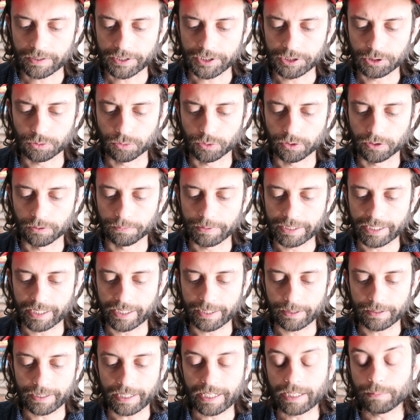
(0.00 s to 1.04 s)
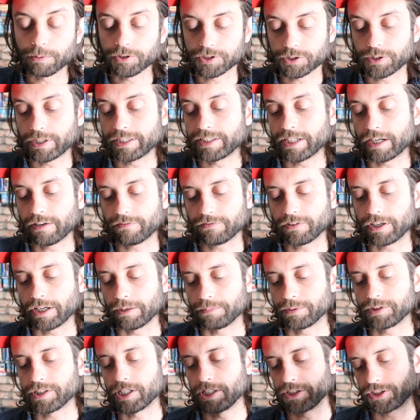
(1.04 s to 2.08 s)
You will be able to identify
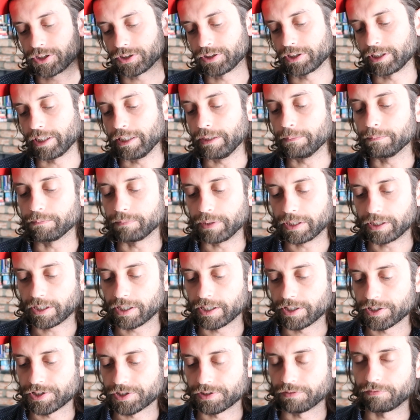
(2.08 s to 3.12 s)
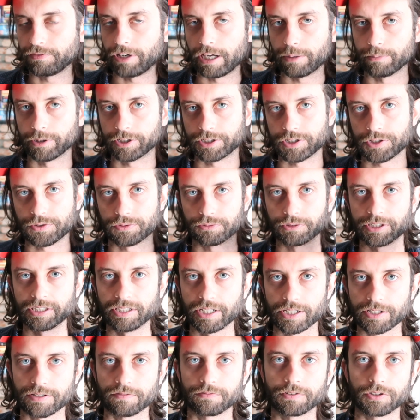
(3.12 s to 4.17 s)
it potentially because the fabric is really
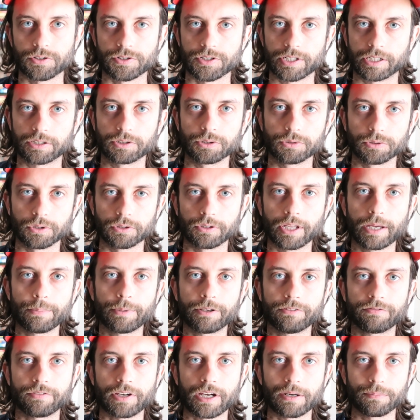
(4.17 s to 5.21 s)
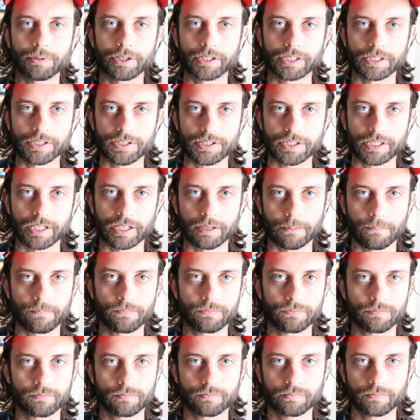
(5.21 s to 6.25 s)
nice. It feels like Lululemon fabric. It's that
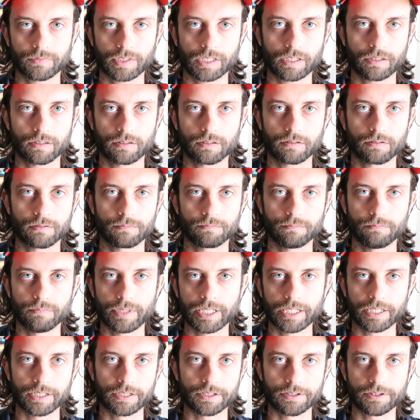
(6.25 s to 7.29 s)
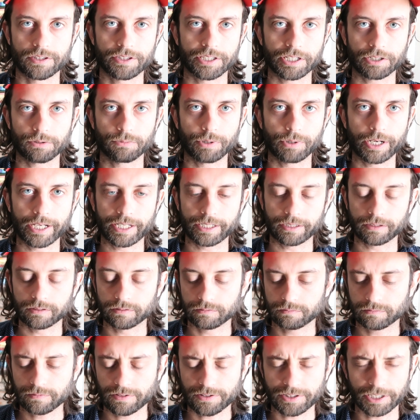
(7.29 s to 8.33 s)
mid thick weight,
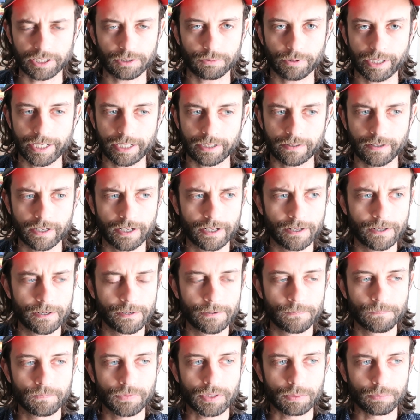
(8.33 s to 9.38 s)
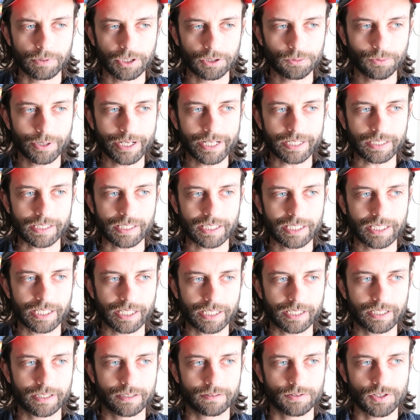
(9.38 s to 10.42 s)
thick weight, mid weight,
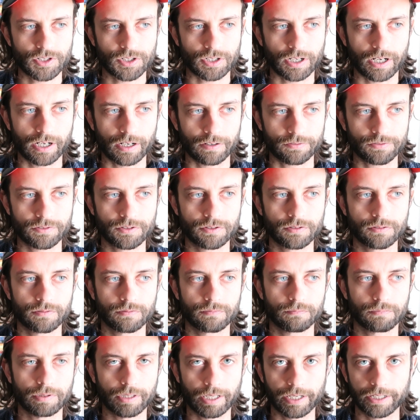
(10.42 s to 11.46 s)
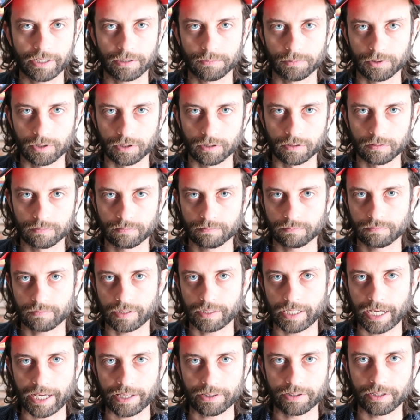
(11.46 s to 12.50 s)
thick, soft, pliable,
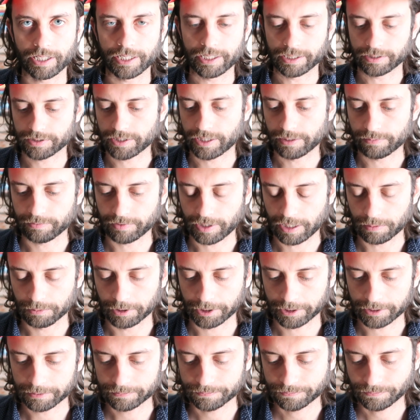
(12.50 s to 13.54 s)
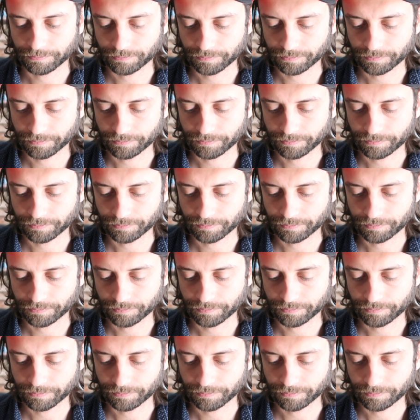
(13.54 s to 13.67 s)
athletic type fabric.